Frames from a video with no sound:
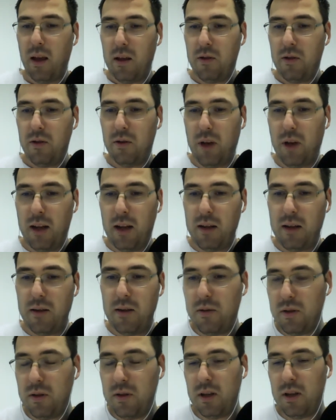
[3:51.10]
end
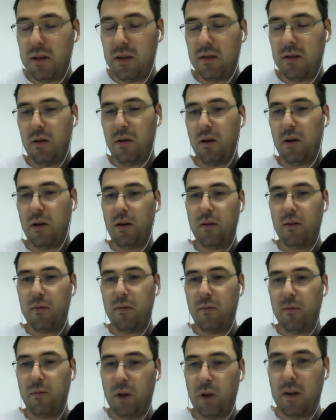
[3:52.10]
users or
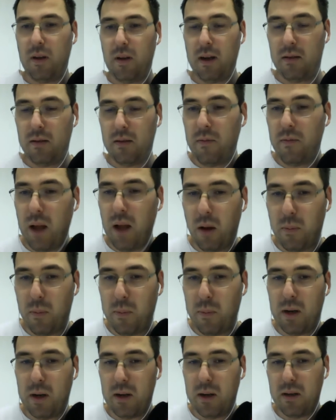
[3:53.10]
what are
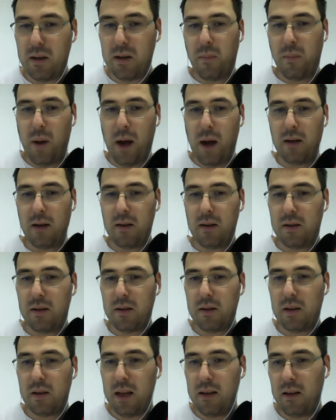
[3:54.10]
developers or partners
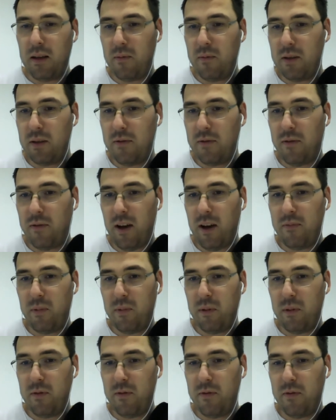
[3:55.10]
getting with
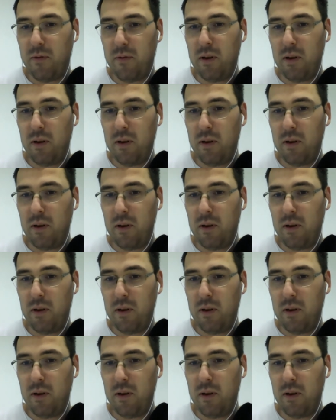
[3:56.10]
5.4?